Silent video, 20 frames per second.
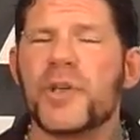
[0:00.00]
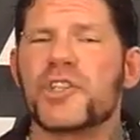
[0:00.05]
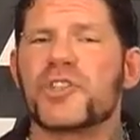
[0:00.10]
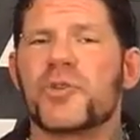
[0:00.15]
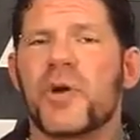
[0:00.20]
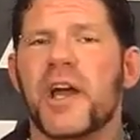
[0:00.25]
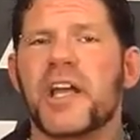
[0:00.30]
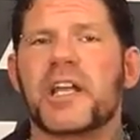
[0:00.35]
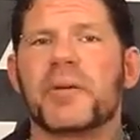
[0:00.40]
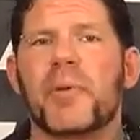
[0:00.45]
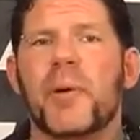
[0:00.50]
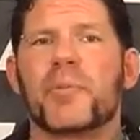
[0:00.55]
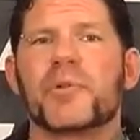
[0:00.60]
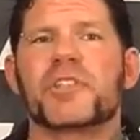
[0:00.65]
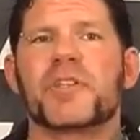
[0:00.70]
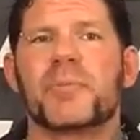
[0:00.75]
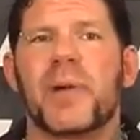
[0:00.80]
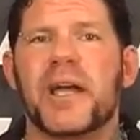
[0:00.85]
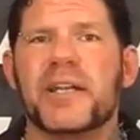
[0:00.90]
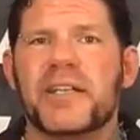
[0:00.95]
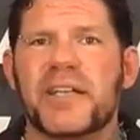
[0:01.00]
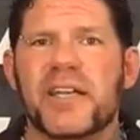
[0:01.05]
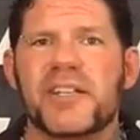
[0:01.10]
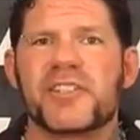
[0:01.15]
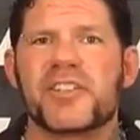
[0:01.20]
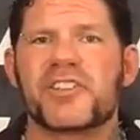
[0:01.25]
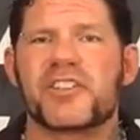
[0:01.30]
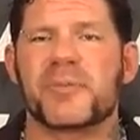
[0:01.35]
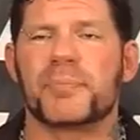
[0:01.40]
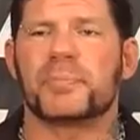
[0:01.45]
try and come up with some
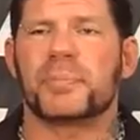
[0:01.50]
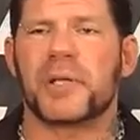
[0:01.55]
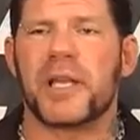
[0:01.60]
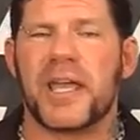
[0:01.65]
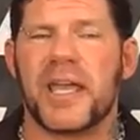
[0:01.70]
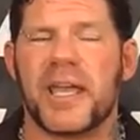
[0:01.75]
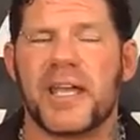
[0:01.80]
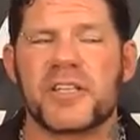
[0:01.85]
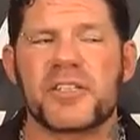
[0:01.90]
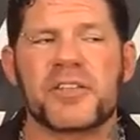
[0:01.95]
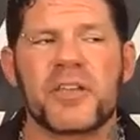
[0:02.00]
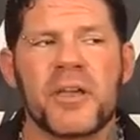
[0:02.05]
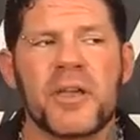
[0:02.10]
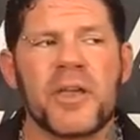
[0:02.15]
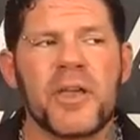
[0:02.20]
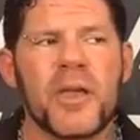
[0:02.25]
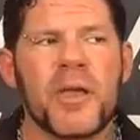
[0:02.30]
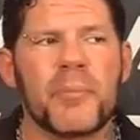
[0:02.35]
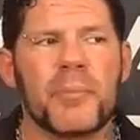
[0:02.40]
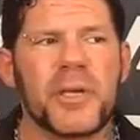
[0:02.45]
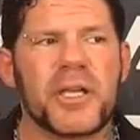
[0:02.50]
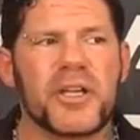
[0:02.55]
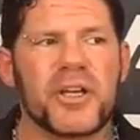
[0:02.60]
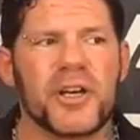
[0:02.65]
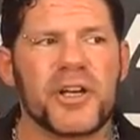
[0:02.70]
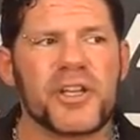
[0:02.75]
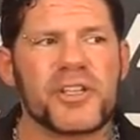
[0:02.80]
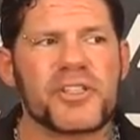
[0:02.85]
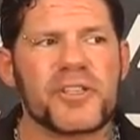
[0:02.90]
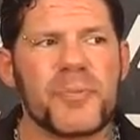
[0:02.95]
ideas and some plans
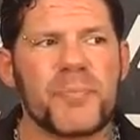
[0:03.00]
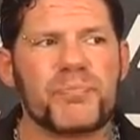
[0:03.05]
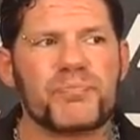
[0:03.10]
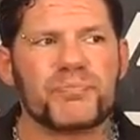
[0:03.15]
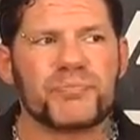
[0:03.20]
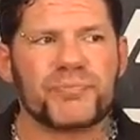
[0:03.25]
because